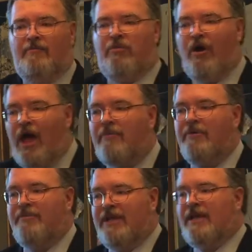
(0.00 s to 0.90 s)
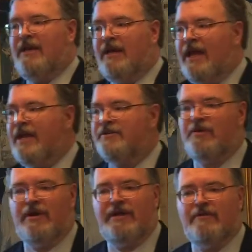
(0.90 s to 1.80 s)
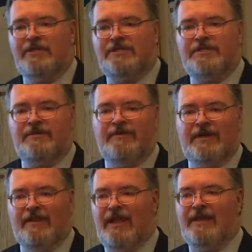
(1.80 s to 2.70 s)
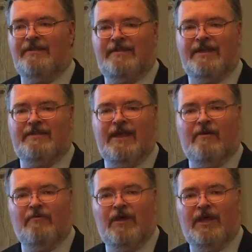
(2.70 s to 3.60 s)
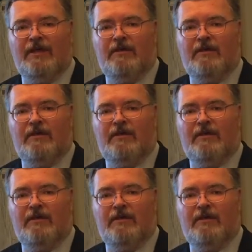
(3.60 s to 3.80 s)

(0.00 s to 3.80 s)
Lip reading: Probably at an age where he wasn't too inclined to think that way.